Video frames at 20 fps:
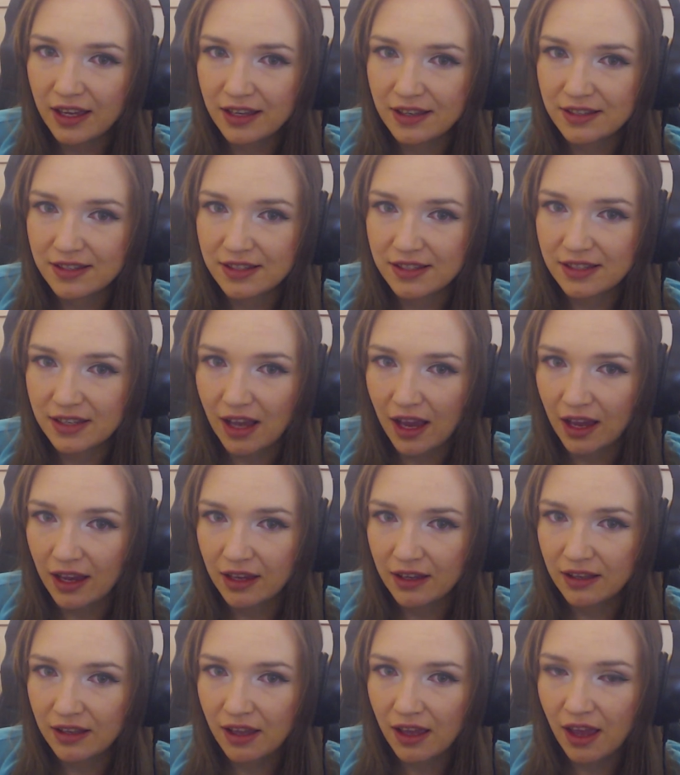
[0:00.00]

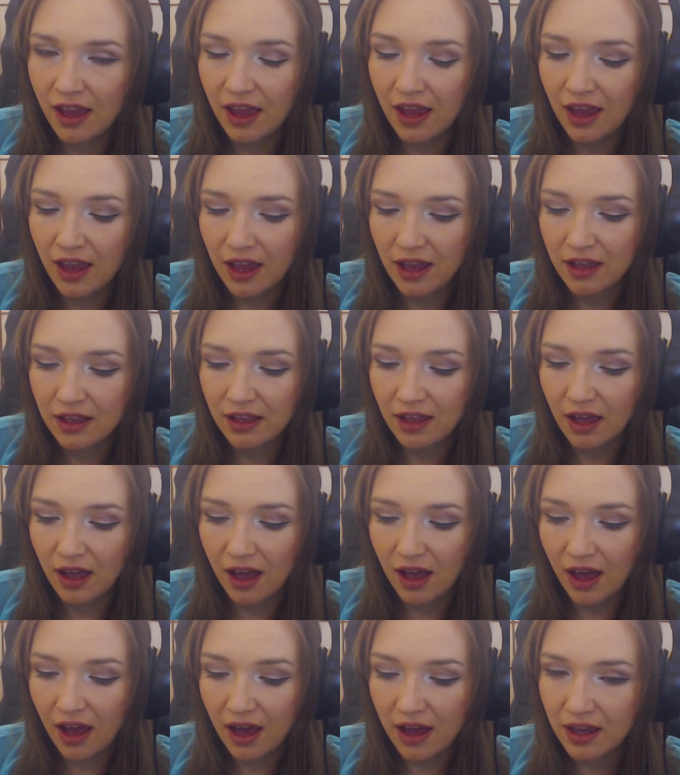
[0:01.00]
insane, and
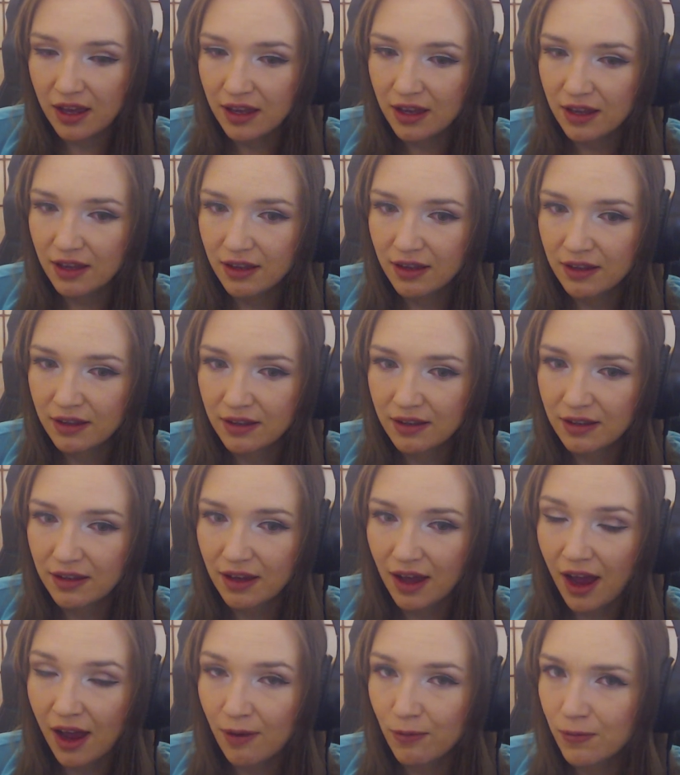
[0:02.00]
I
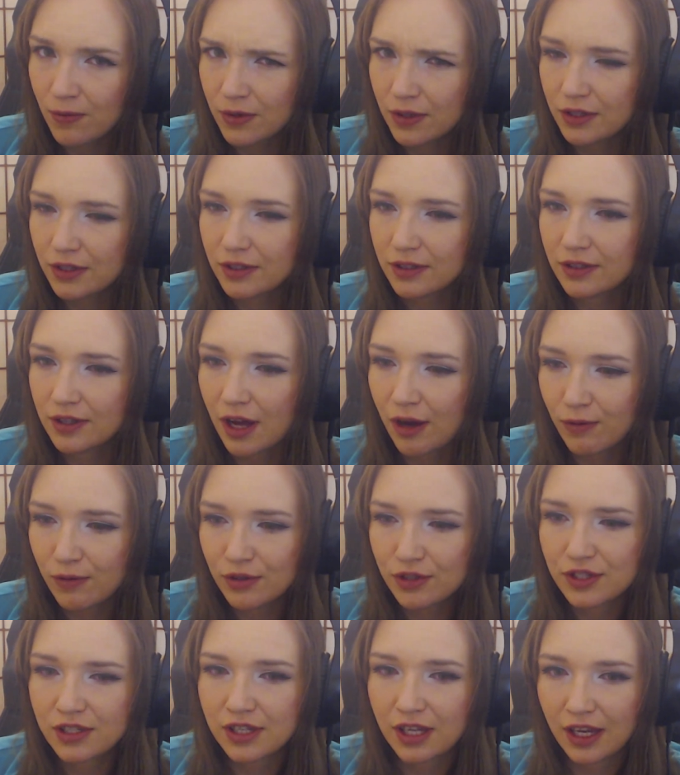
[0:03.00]

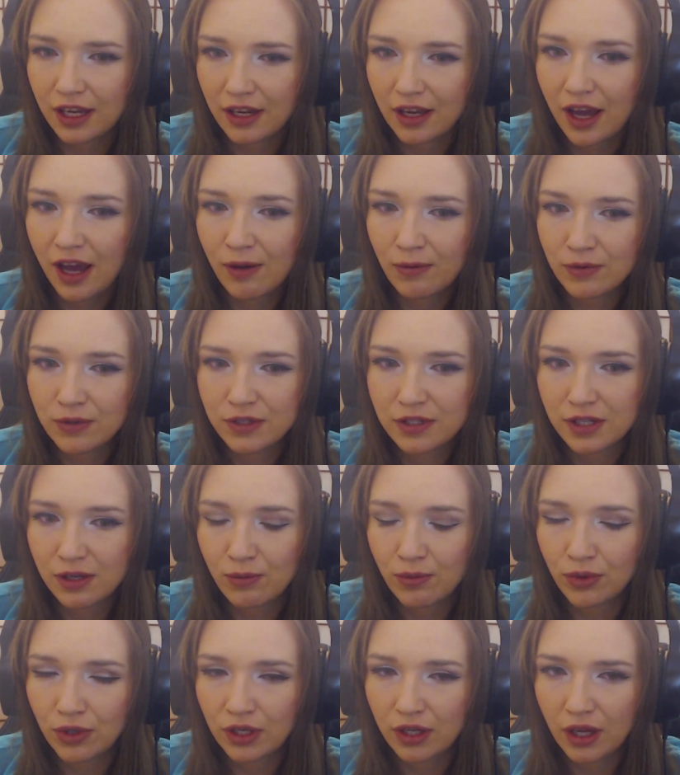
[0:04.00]
will see. I will see
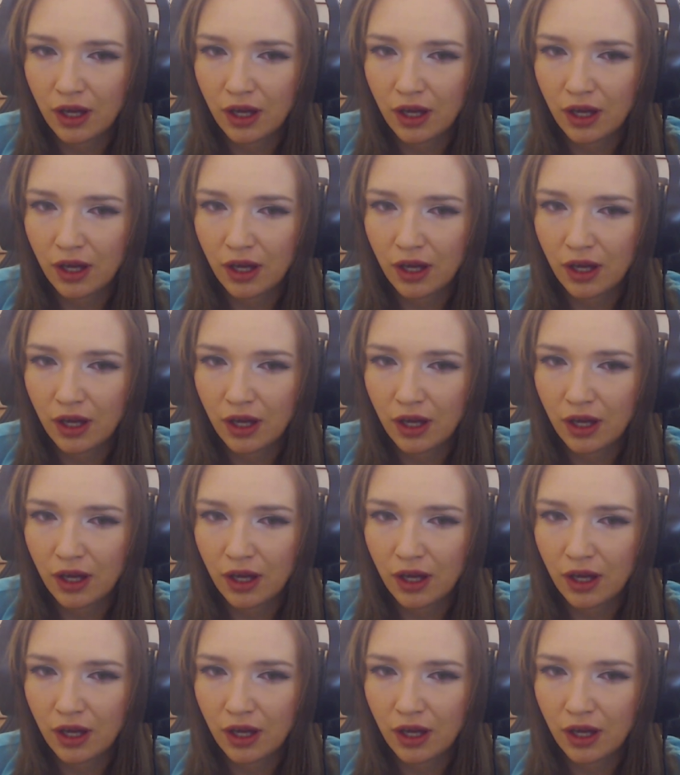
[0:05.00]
